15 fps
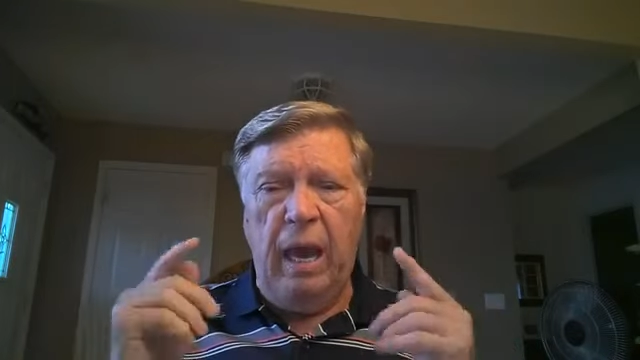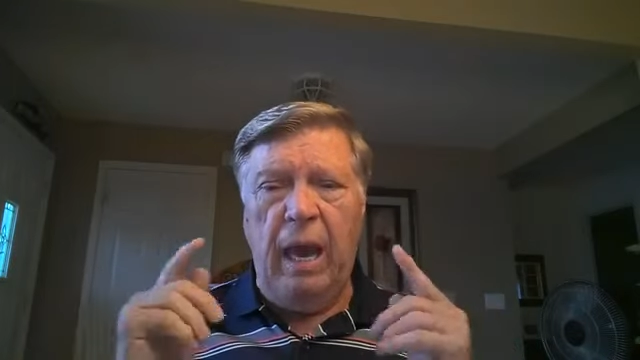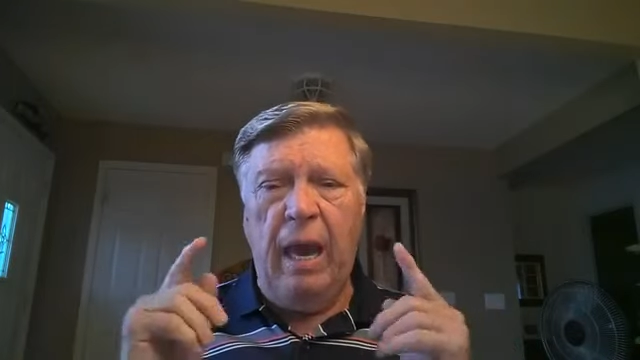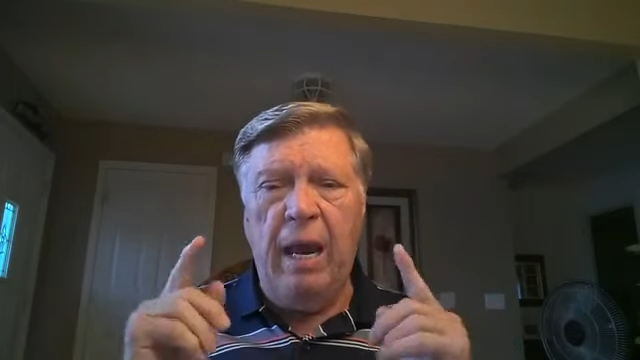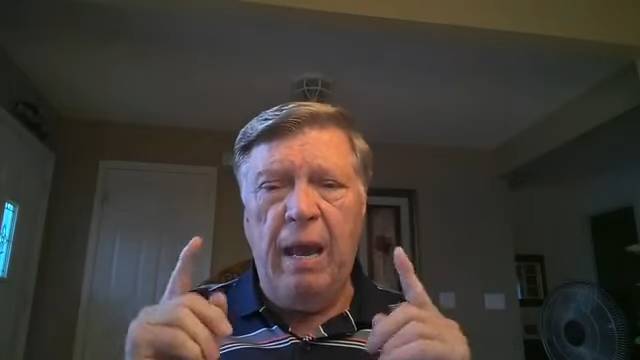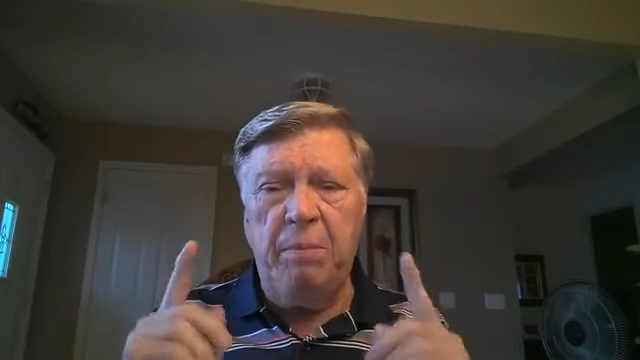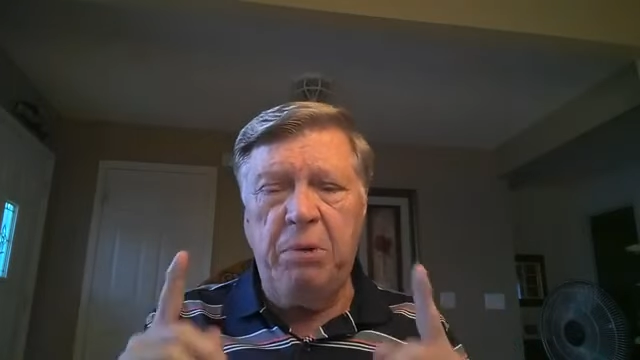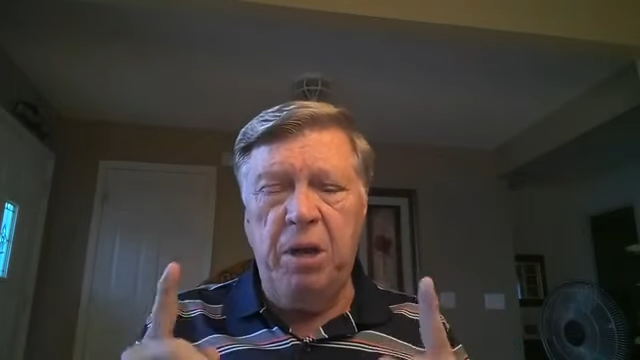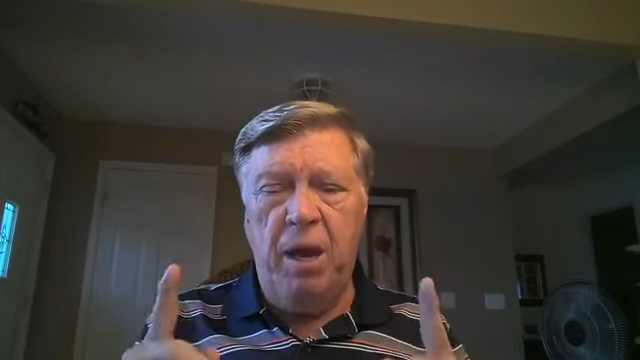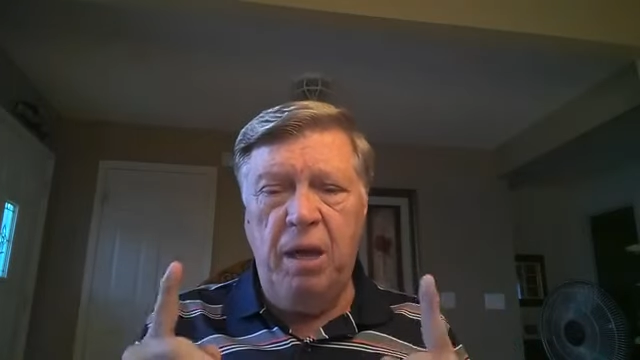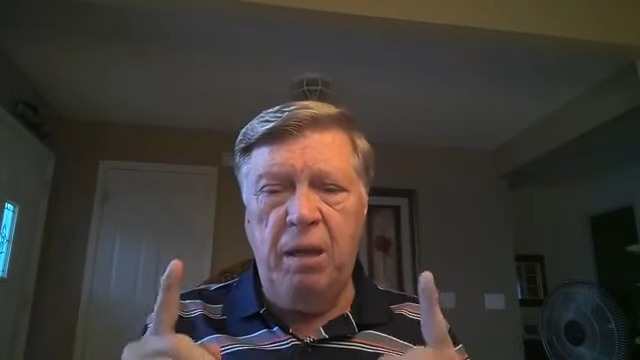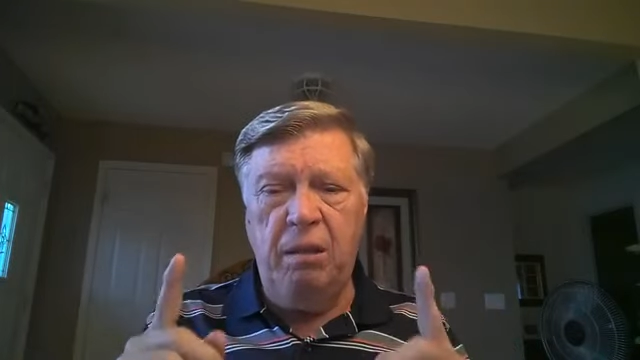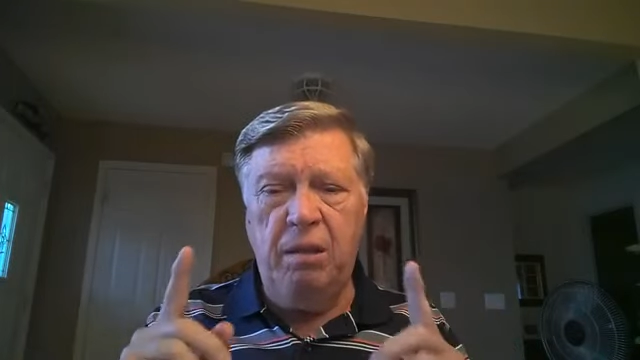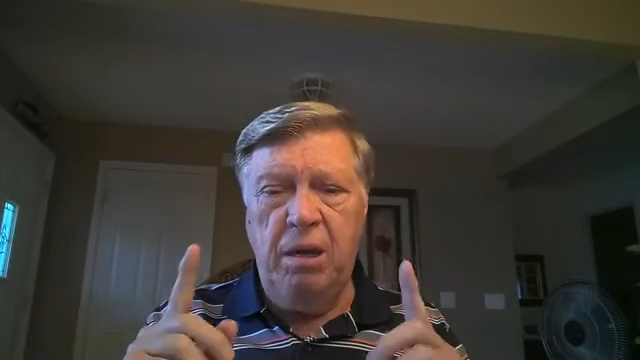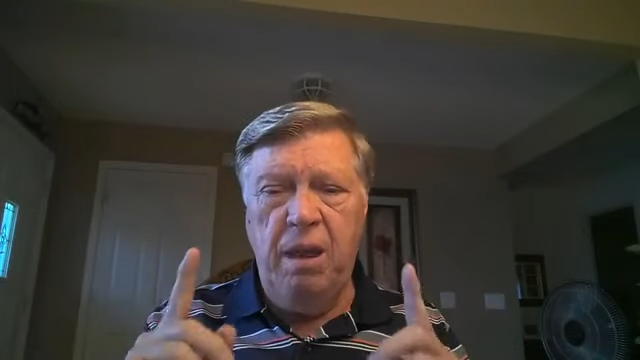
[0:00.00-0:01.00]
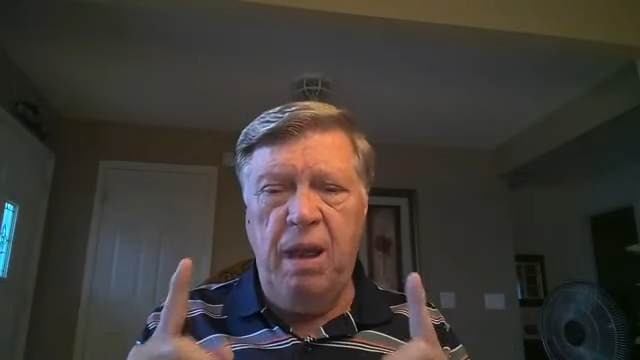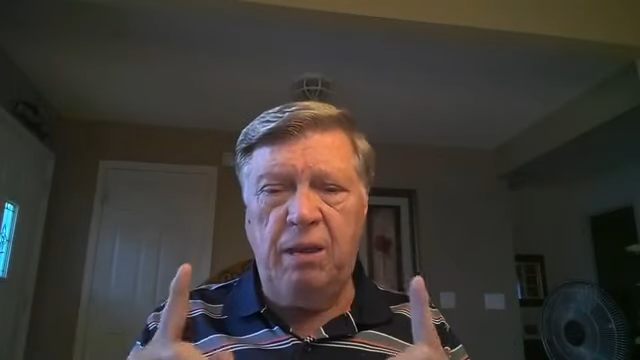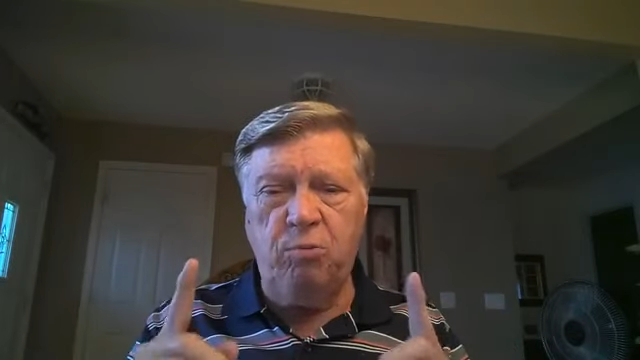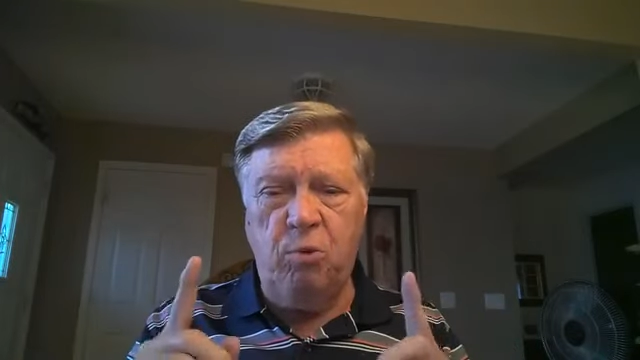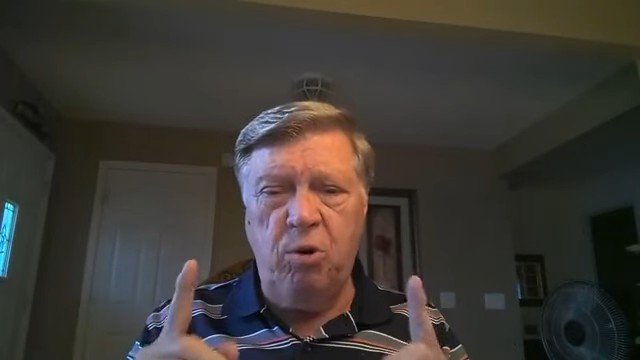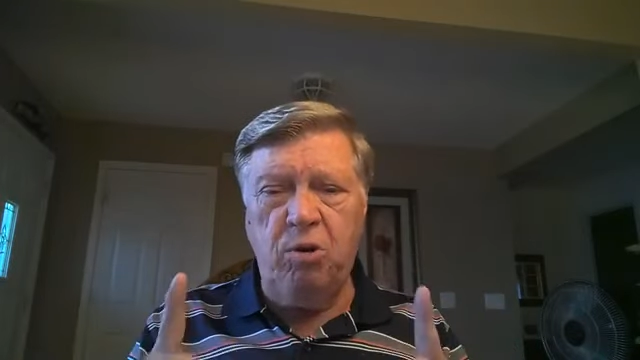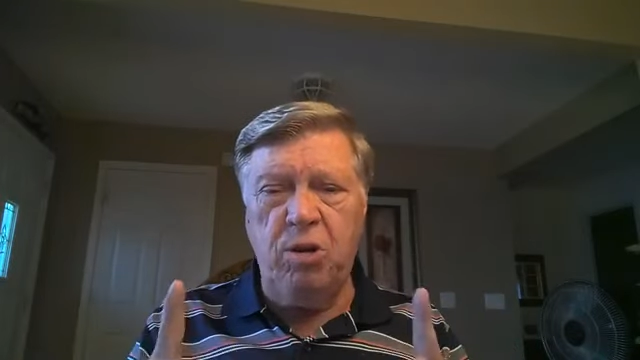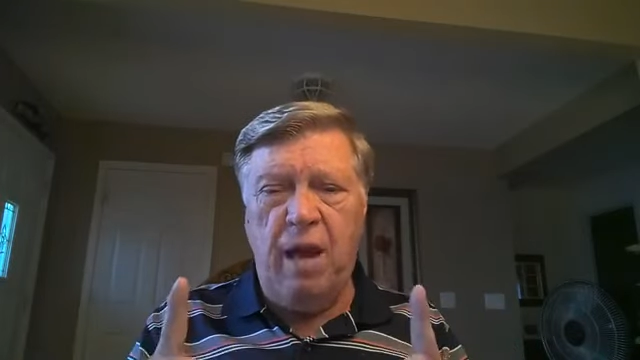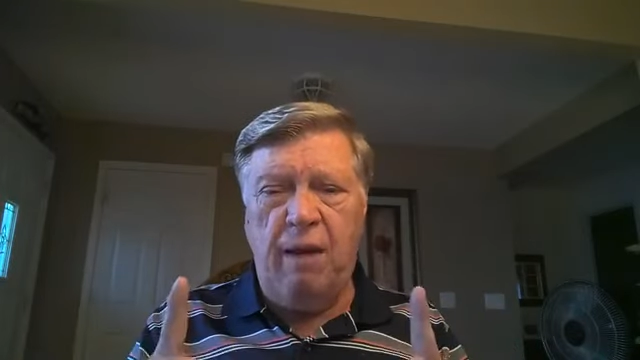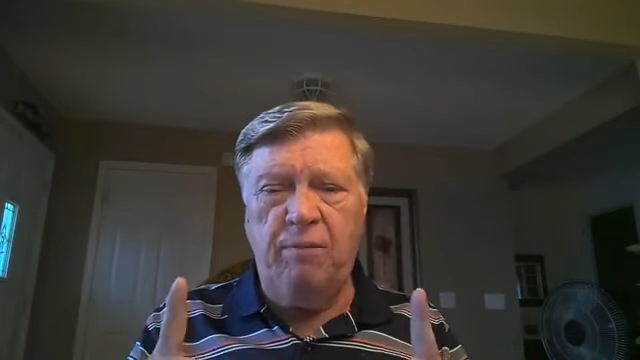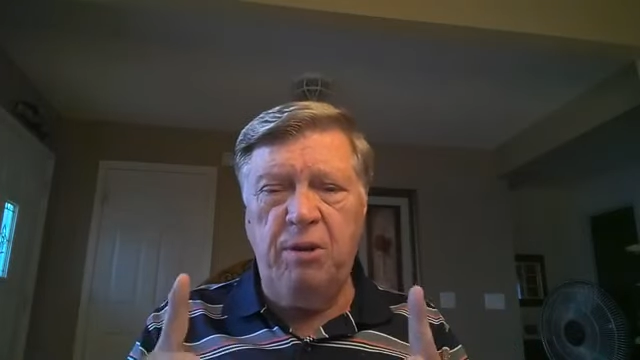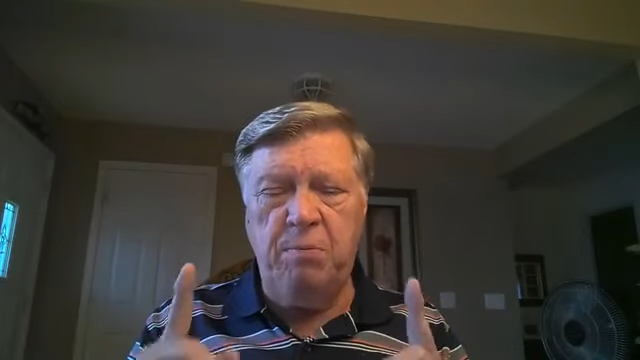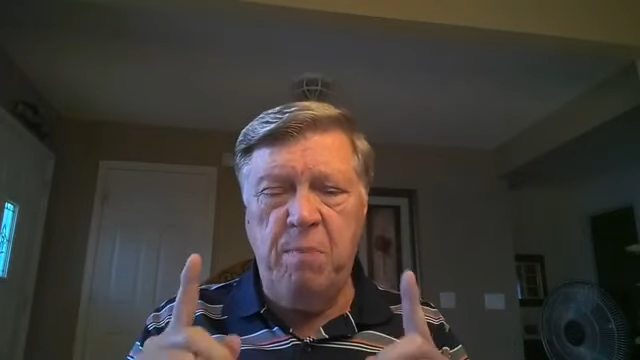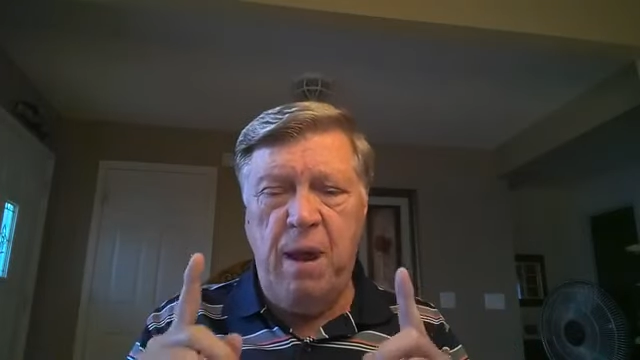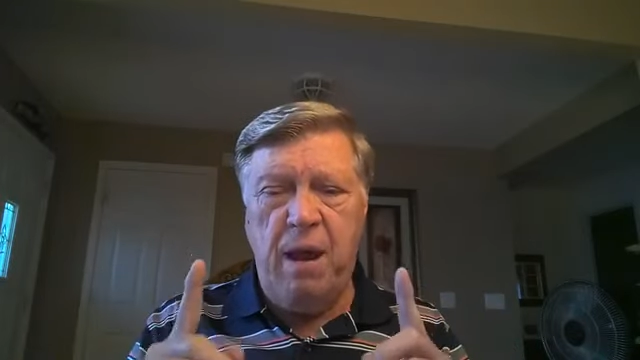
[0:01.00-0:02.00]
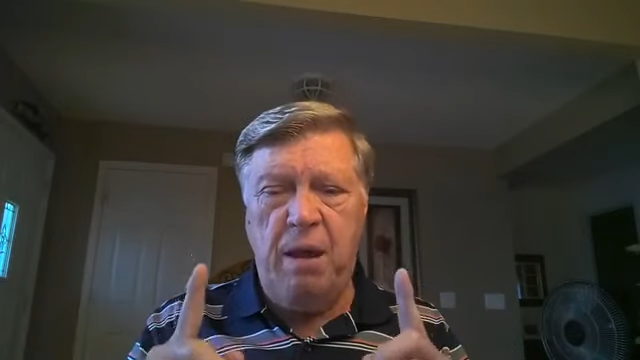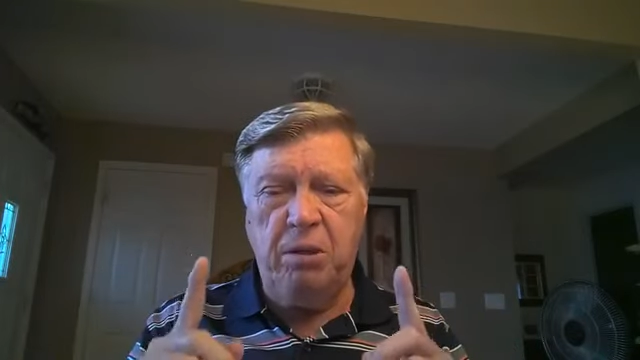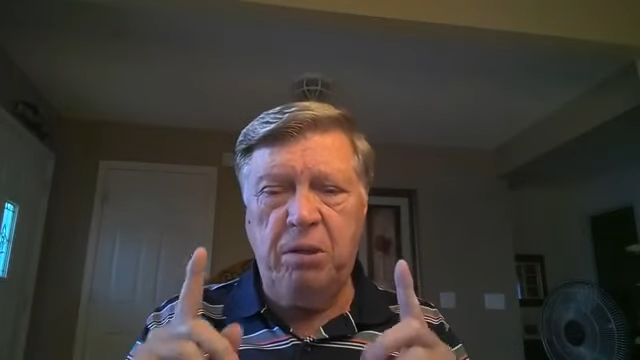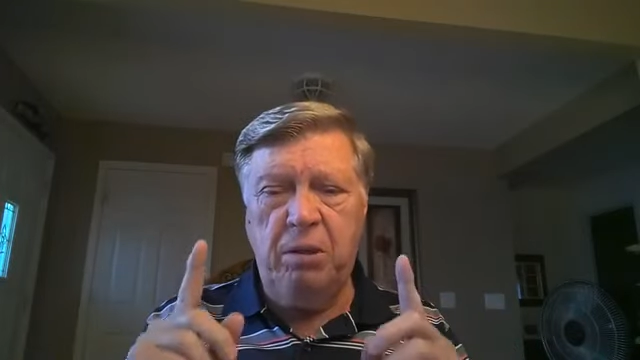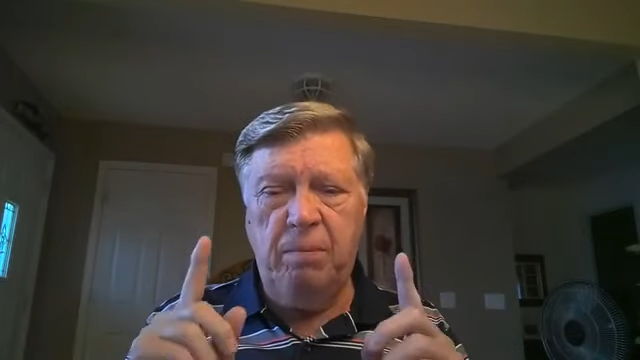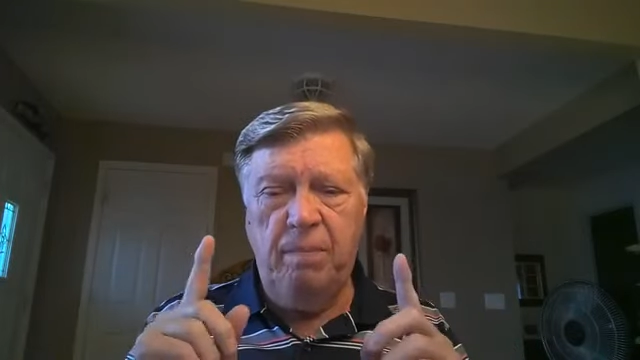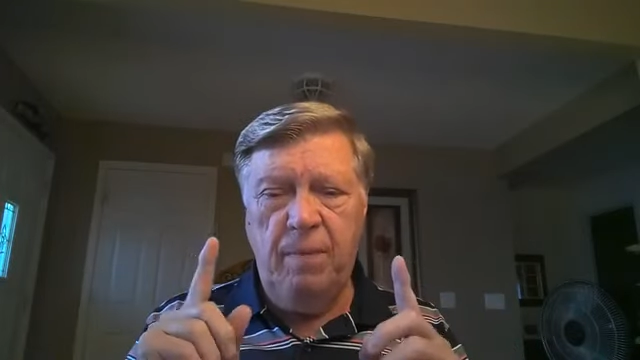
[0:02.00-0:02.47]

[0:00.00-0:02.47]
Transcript: And I'm telling you, the next words out of his mouth,